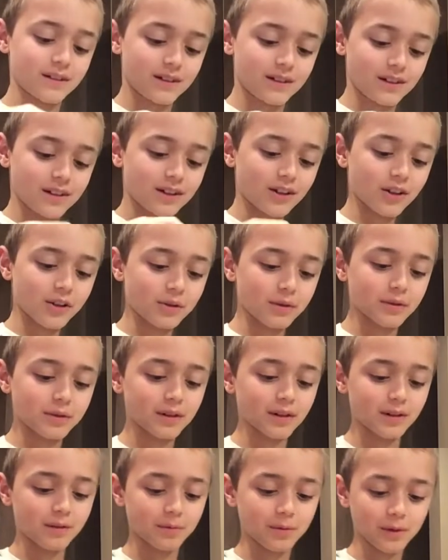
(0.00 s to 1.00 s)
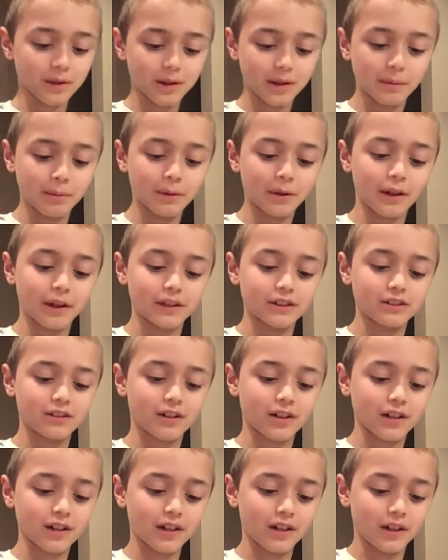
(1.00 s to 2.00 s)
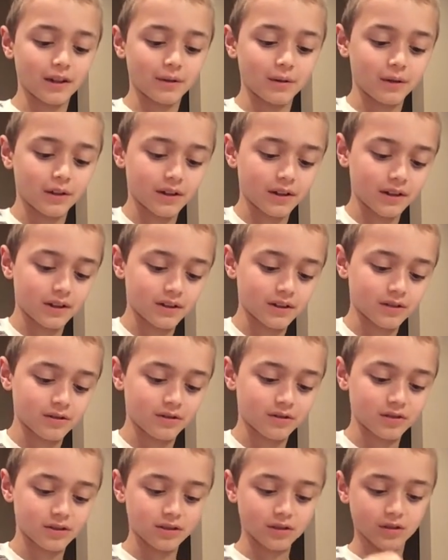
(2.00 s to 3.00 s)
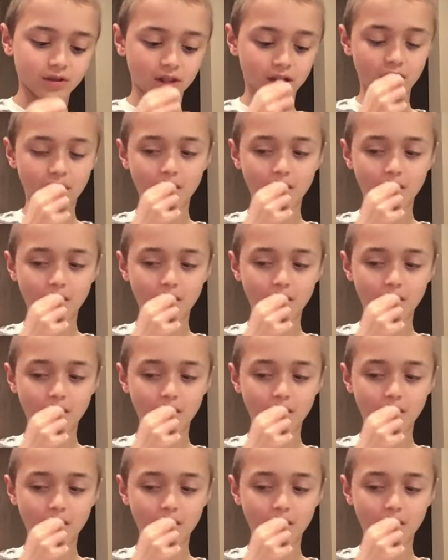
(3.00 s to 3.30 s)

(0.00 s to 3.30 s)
Although we're gonna put eggs on it anyway, so it's okay.